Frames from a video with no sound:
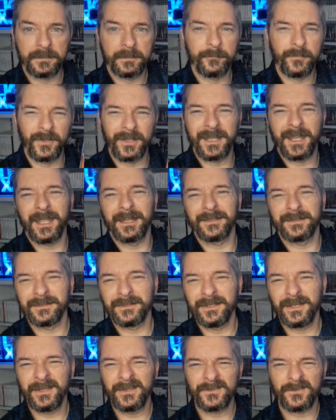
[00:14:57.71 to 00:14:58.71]
But again,
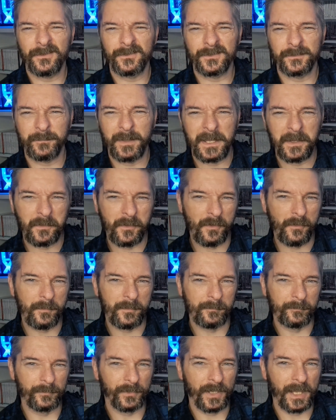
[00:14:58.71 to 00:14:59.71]
you can sort of just pick it up
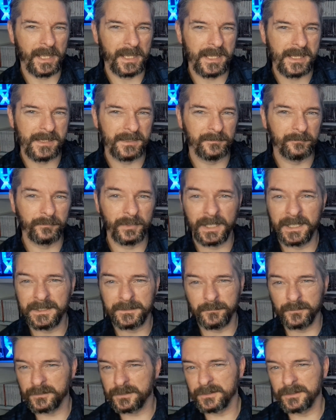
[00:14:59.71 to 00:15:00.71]
and play it and play as
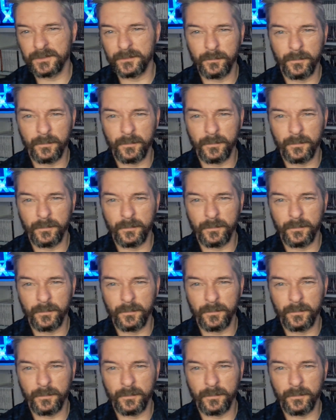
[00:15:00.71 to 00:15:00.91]
much as you